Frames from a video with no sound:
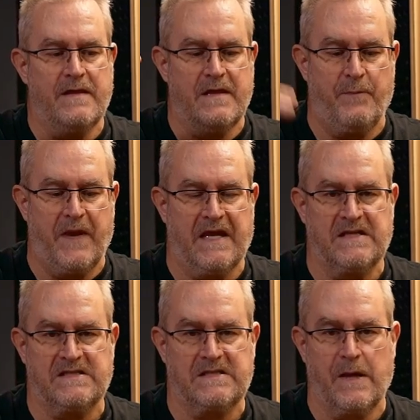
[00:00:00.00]
the
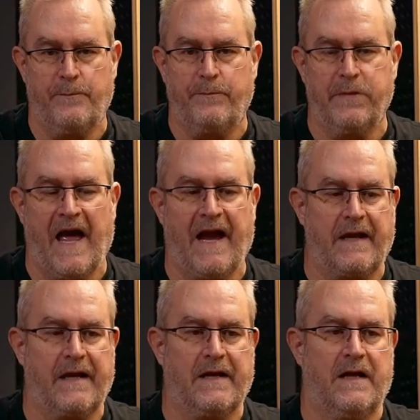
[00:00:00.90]
bass
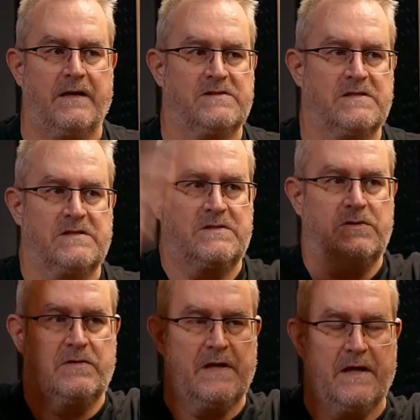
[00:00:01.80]
black and I'll just
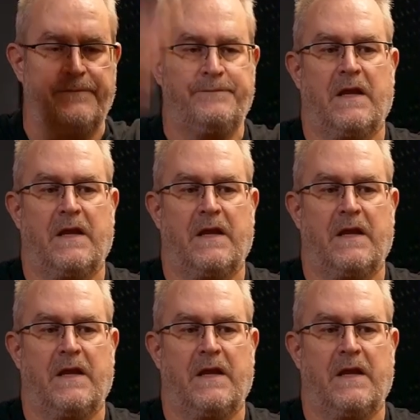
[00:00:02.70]
do the